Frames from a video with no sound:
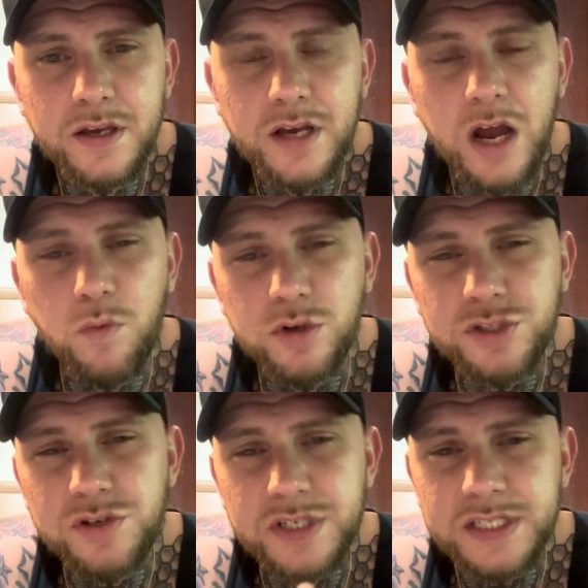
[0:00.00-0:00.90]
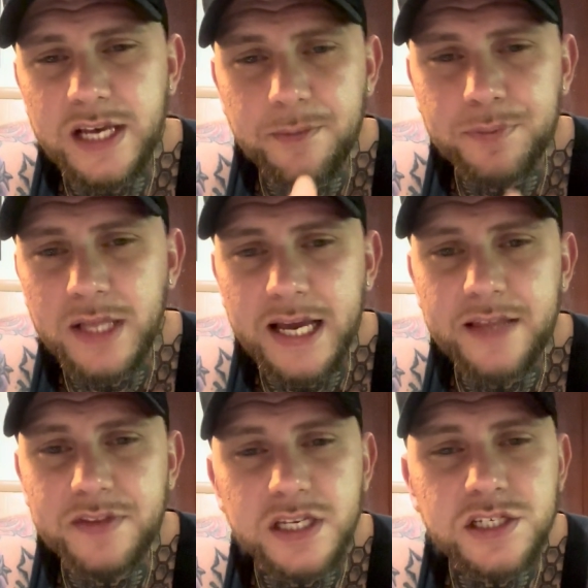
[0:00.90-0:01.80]
I want you to set a
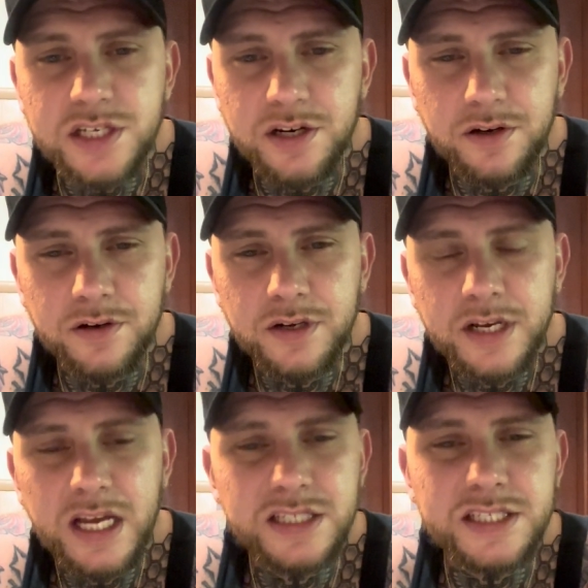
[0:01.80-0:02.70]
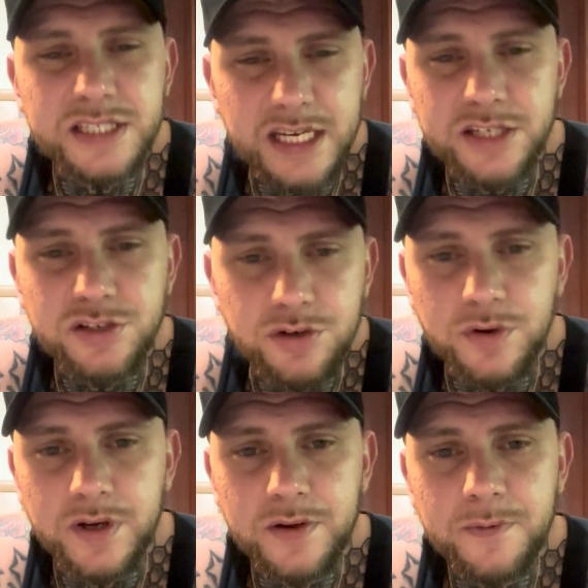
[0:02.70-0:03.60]
plan this year and stick to it.